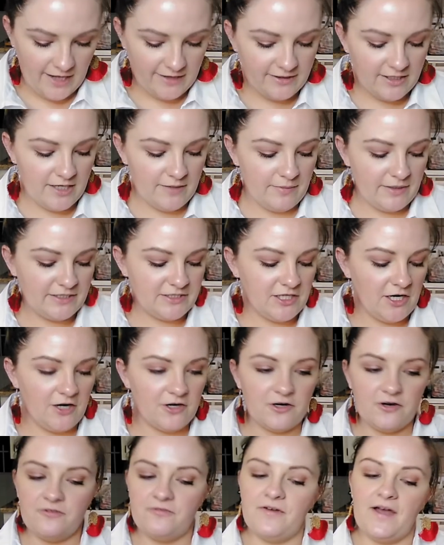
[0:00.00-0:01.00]
And then my
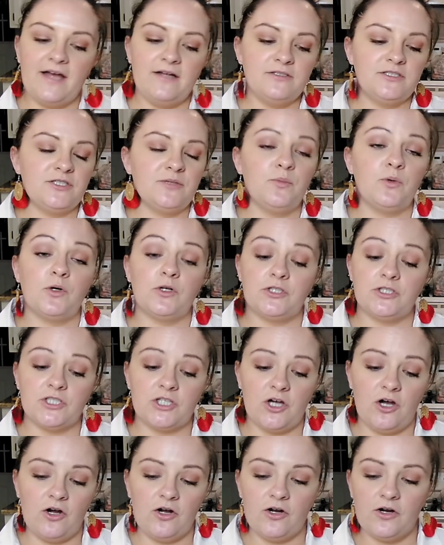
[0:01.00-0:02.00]
daughter found some more
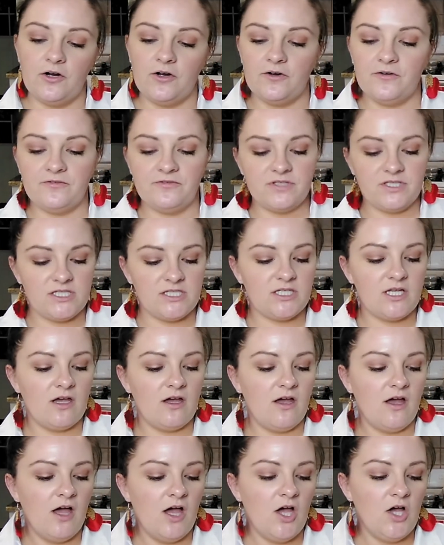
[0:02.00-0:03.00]

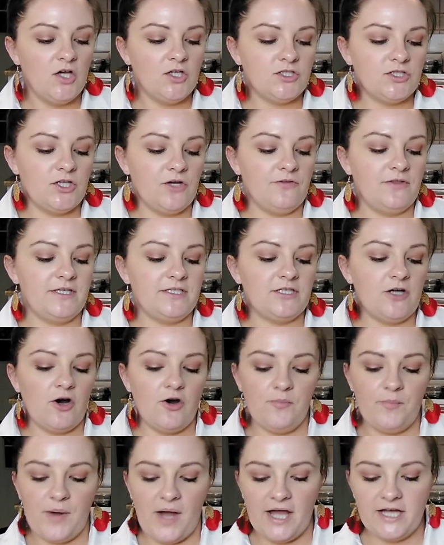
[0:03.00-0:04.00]
scarves. So these
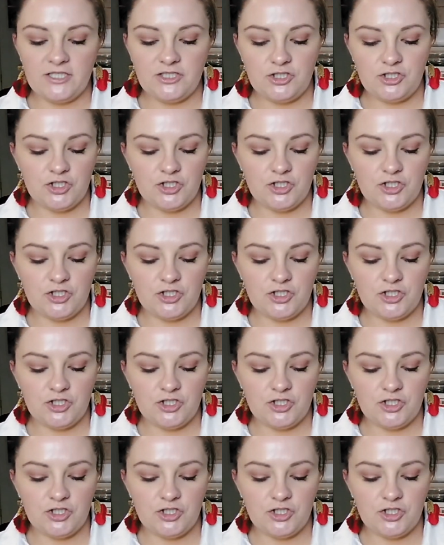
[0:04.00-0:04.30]
are by